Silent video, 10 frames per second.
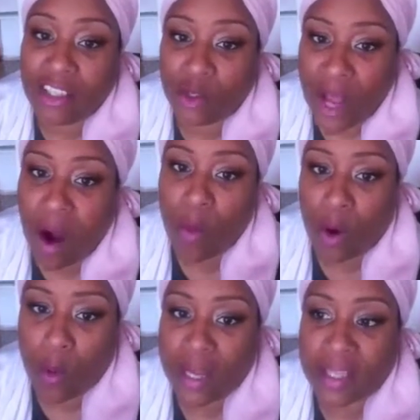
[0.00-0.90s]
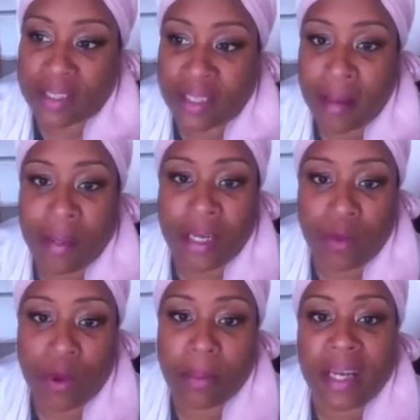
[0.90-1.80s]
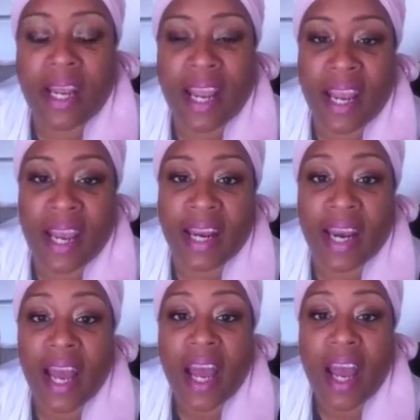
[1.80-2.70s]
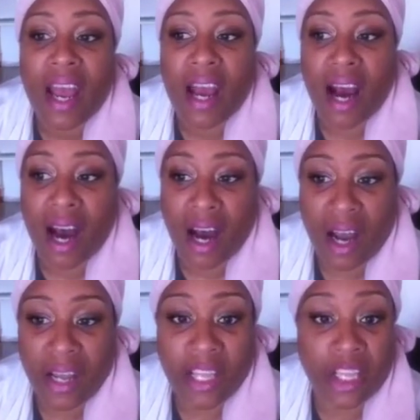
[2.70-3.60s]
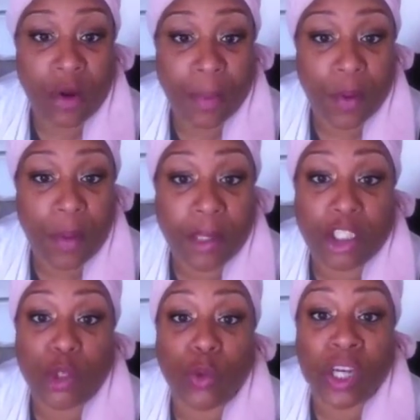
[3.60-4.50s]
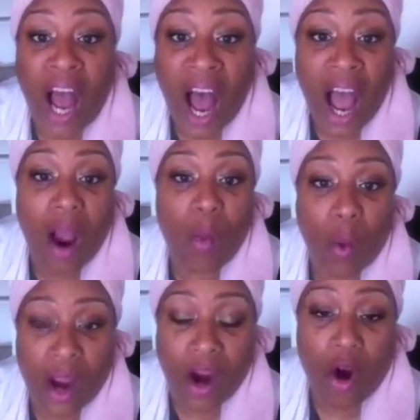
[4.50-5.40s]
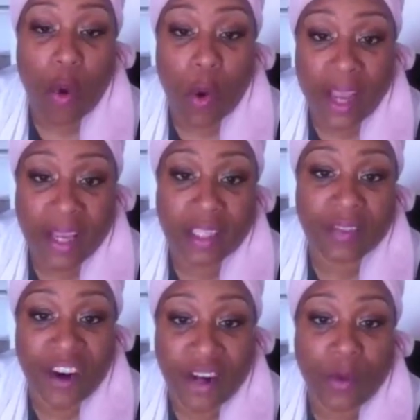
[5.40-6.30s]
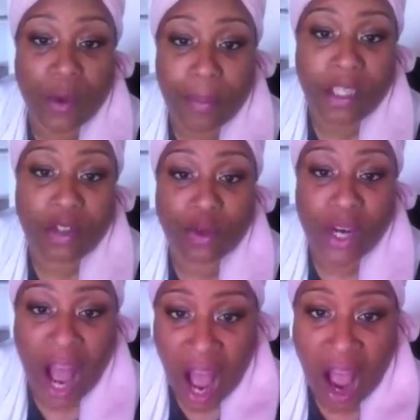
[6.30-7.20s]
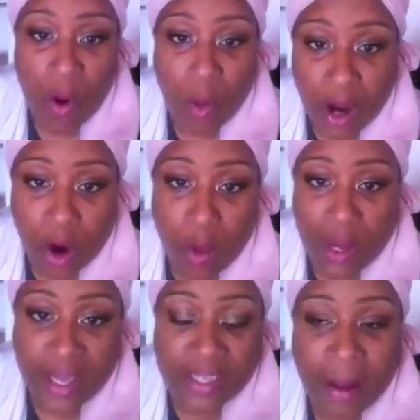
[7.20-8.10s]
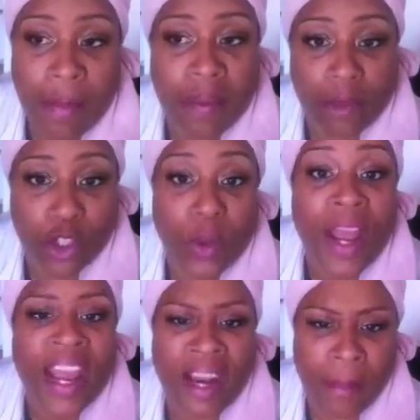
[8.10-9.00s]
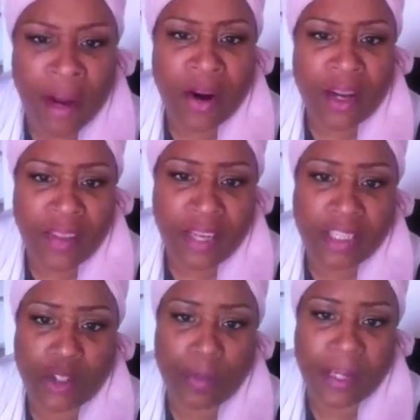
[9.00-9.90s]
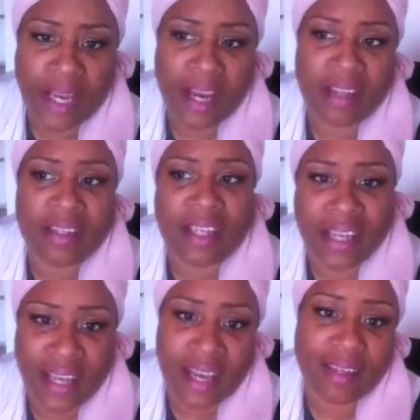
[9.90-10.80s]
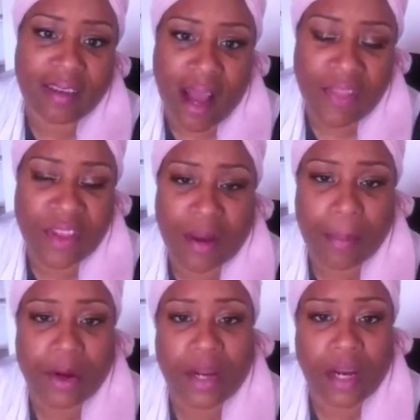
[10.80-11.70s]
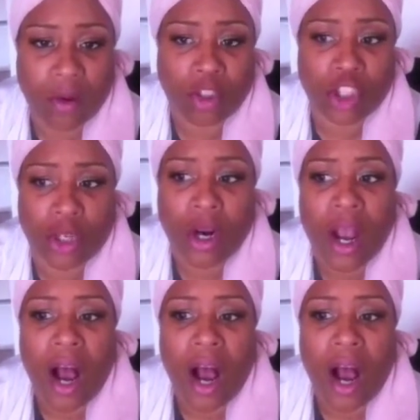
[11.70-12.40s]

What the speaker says: do not wear wigs. Temani women and Ethiopian women do not wear wigs. Sephardi women do not wear wigs. Some of them do. In America, they do because, again, I think American culture